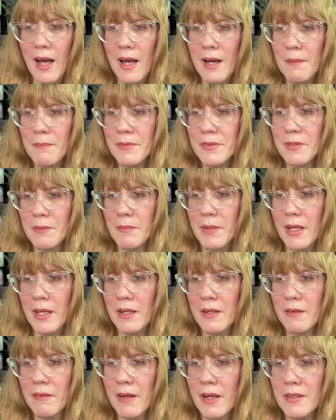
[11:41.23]
some
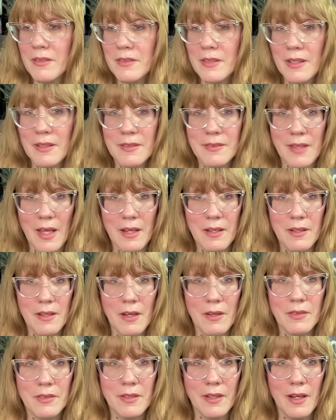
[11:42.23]
interesting scent
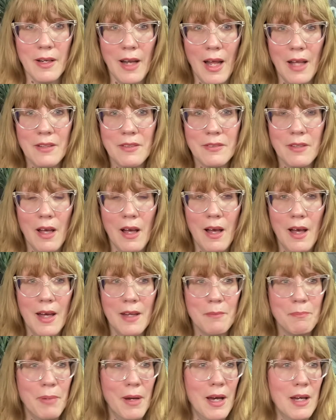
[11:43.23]
notes in it. I saw
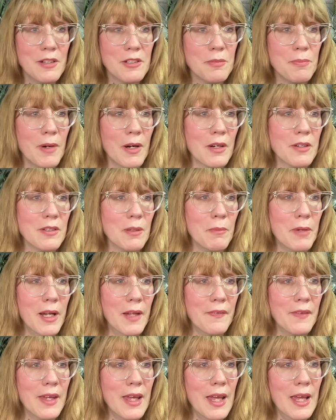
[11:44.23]
on Poshmark someone
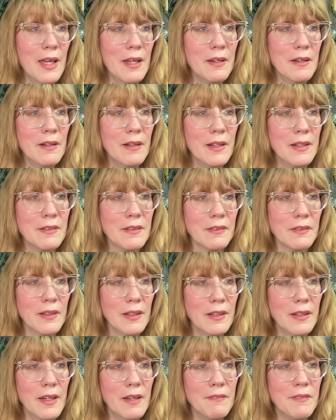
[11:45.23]
had the candle. It's
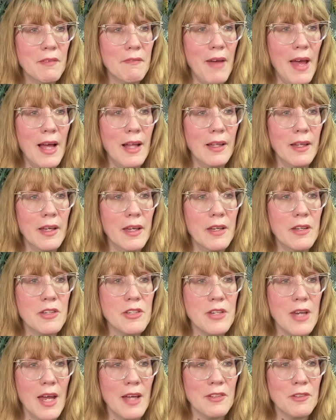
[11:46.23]
Lily of the Valley,
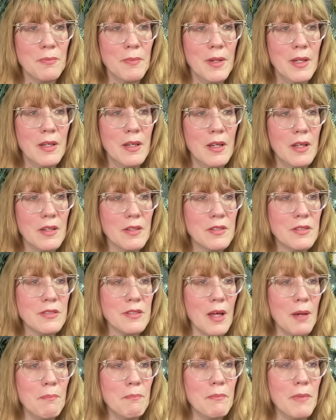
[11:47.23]
Jasmine
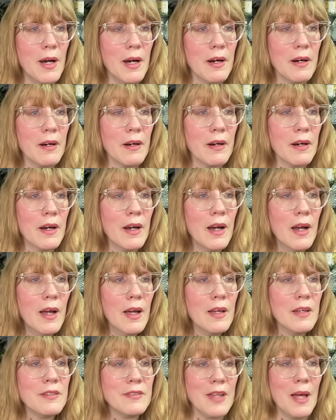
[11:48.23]
Sumback,
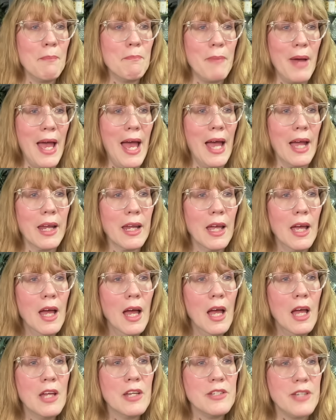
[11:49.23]

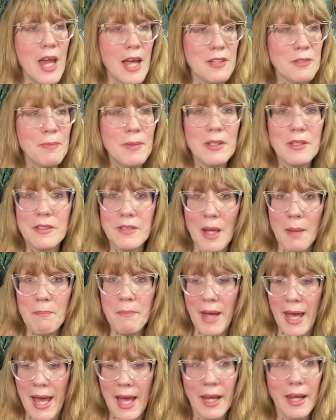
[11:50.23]
Jasmine
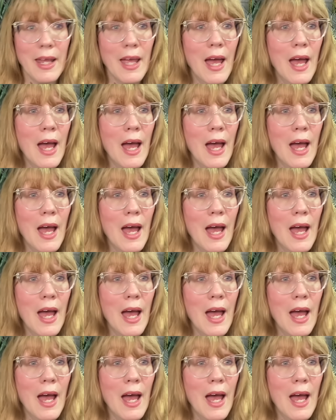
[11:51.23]
Sumback,